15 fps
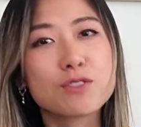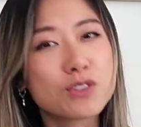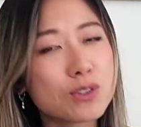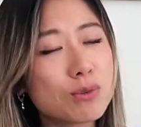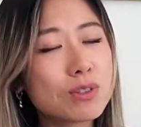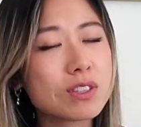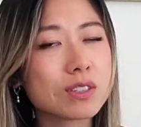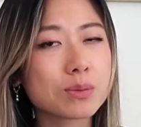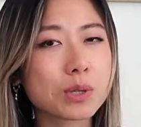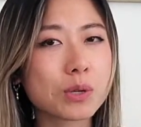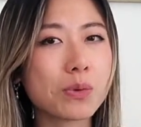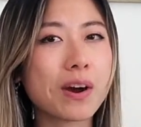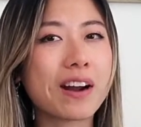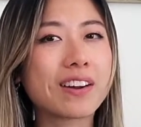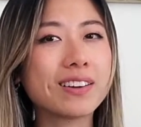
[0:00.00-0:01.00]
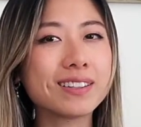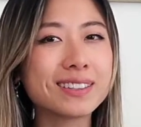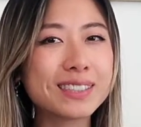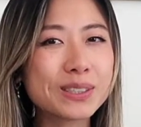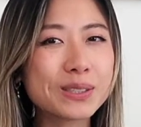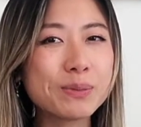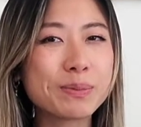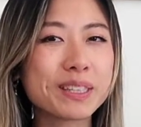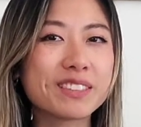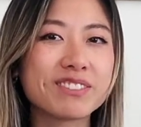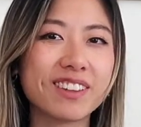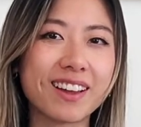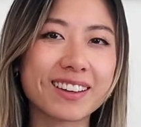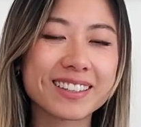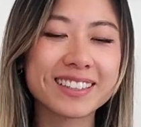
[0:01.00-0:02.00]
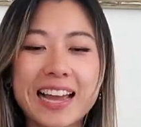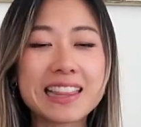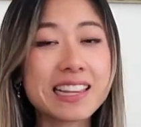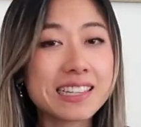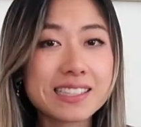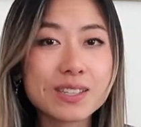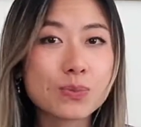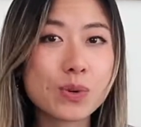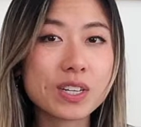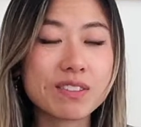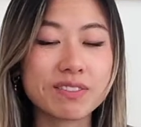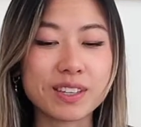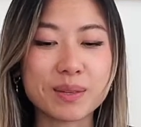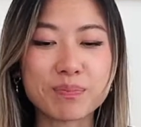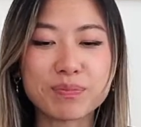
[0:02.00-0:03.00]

do still require a little bit of luck. And this is one of them.